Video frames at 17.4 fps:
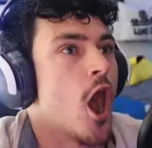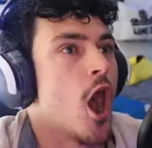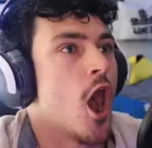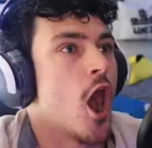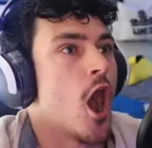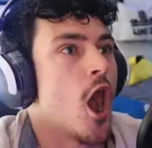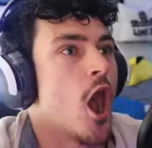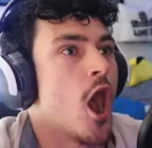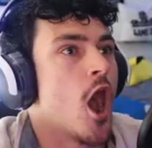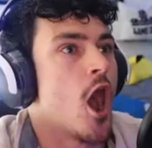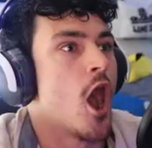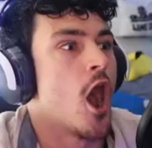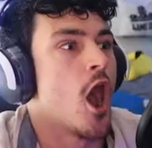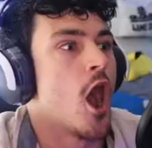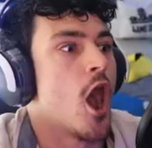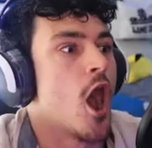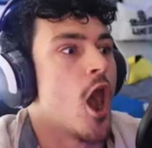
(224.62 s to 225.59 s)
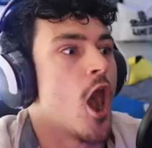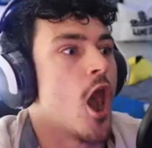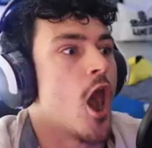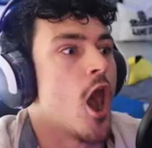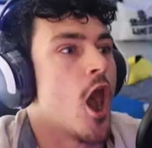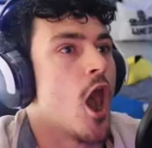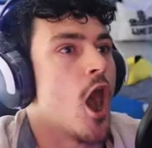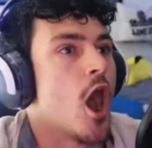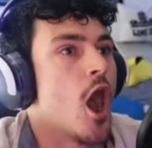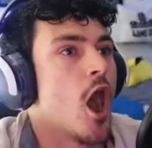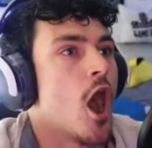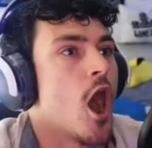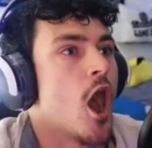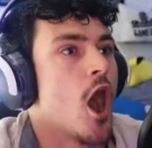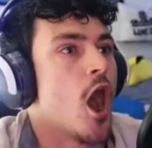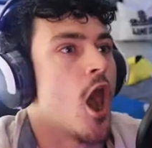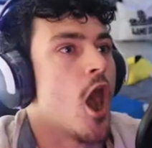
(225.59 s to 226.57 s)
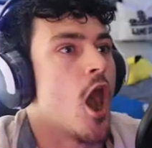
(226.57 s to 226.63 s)

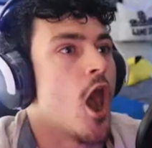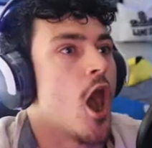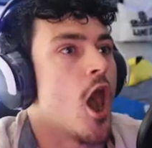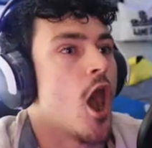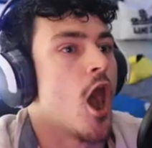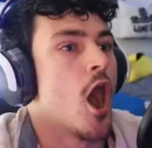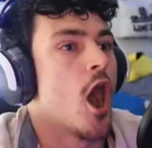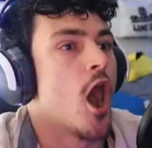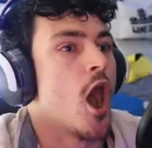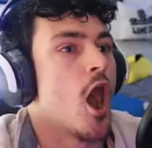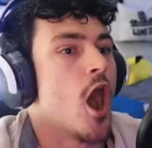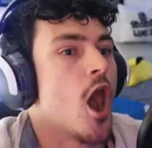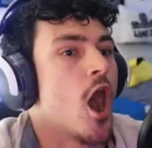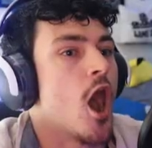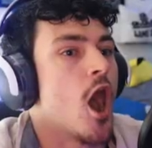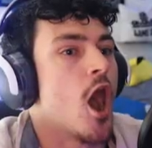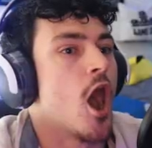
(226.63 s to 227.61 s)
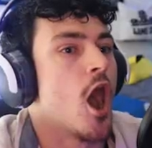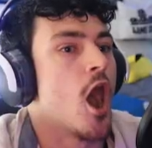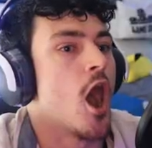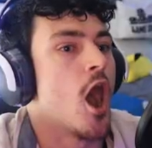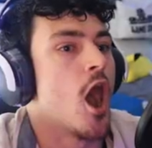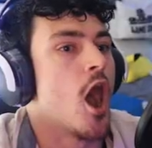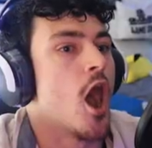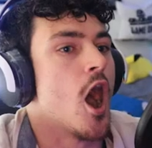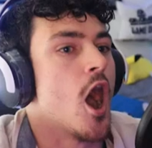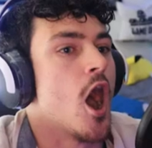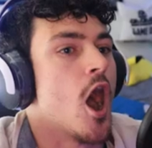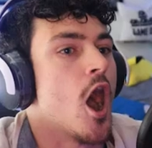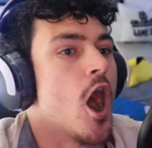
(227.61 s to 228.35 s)
[no speech]